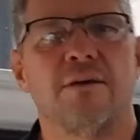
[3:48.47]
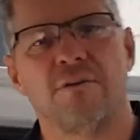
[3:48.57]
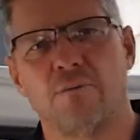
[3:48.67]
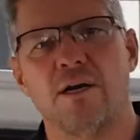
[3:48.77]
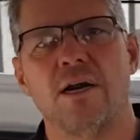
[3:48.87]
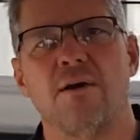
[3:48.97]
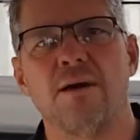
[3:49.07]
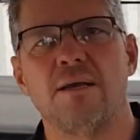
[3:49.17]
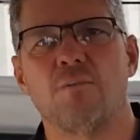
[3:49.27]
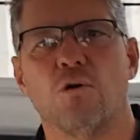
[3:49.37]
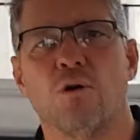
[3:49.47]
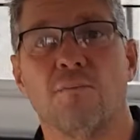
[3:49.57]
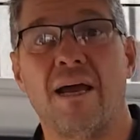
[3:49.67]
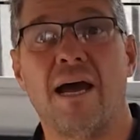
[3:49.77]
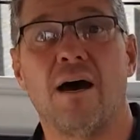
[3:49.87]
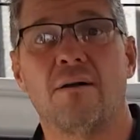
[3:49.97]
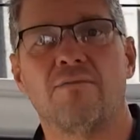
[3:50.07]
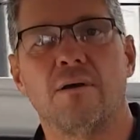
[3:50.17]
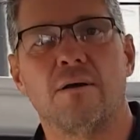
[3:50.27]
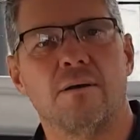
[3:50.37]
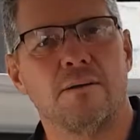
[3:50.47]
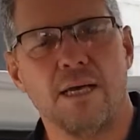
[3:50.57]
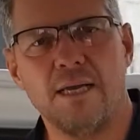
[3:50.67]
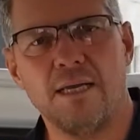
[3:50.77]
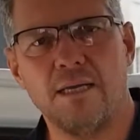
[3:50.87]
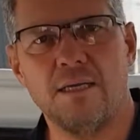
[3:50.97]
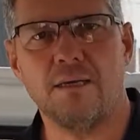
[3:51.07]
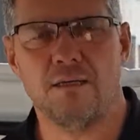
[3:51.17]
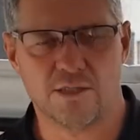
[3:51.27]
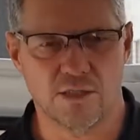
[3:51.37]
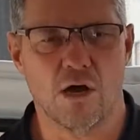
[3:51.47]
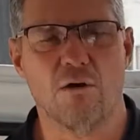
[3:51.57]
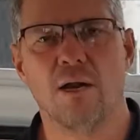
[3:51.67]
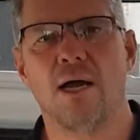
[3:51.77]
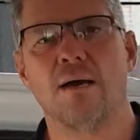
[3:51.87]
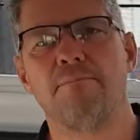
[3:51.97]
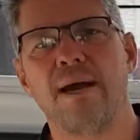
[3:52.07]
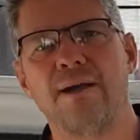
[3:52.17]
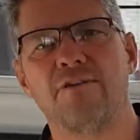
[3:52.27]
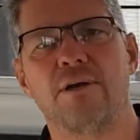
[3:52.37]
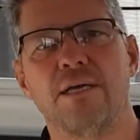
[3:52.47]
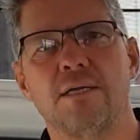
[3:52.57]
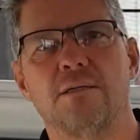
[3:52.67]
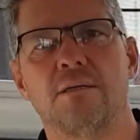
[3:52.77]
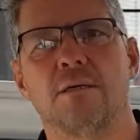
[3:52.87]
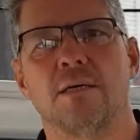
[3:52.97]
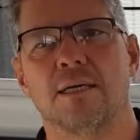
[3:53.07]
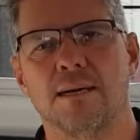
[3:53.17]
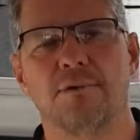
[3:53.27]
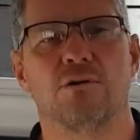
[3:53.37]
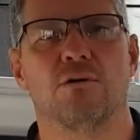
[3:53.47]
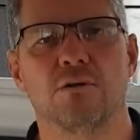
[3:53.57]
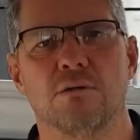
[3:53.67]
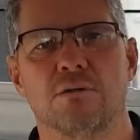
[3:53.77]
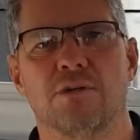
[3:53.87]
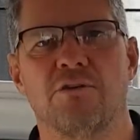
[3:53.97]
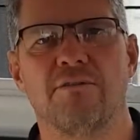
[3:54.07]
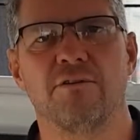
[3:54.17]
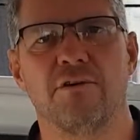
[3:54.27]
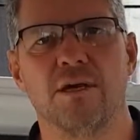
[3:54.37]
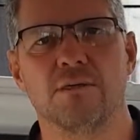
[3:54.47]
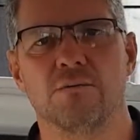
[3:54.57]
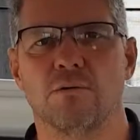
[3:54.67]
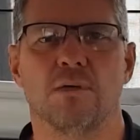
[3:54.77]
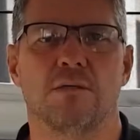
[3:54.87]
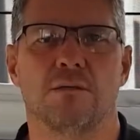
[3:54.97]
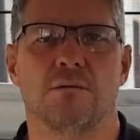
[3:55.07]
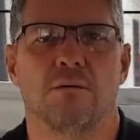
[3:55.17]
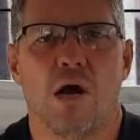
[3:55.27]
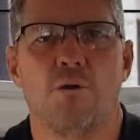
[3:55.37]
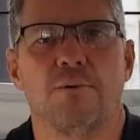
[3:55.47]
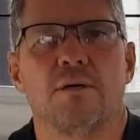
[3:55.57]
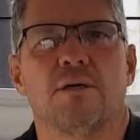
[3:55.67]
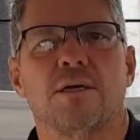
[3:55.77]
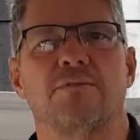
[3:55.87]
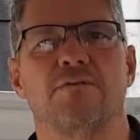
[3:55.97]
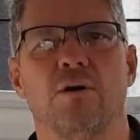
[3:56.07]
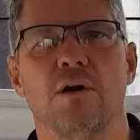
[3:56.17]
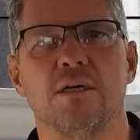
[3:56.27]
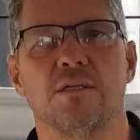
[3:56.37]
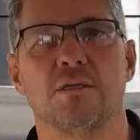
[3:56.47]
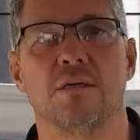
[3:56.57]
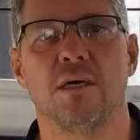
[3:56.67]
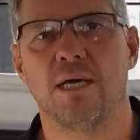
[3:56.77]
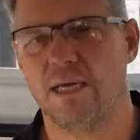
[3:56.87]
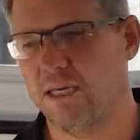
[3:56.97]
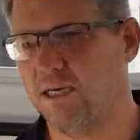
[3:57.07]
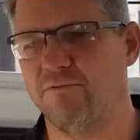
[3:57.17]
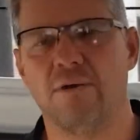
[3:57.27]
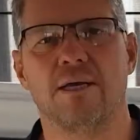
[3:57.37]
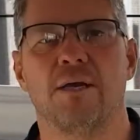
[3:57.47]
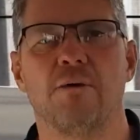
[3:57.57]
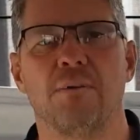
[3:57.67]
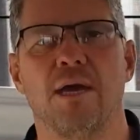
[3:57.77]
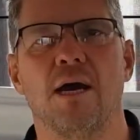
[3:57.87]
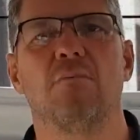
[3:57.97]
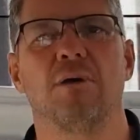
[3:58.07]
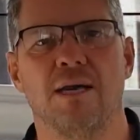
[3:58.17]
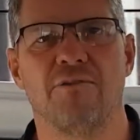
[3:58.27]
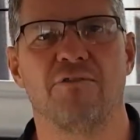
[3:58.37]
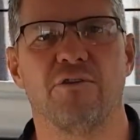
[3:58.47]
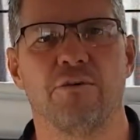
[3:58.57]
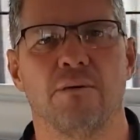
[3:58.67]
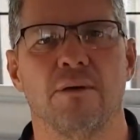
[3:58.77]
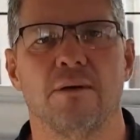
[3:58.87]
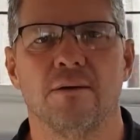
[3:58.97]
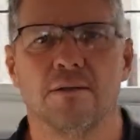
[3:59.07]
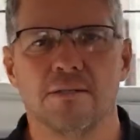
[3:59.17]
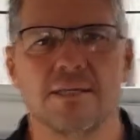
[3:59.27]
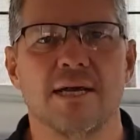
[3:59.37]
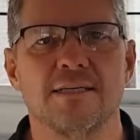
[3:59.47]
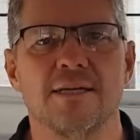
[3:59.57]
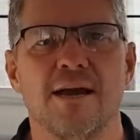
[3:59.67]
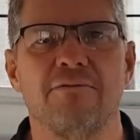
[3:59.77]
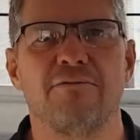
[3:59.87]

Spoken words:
If you want to know any more about any solar, batteries, come and talk to us at Travel Trucks. We're always open to give advice, and if we can help you out, we'd love to. Stay safe.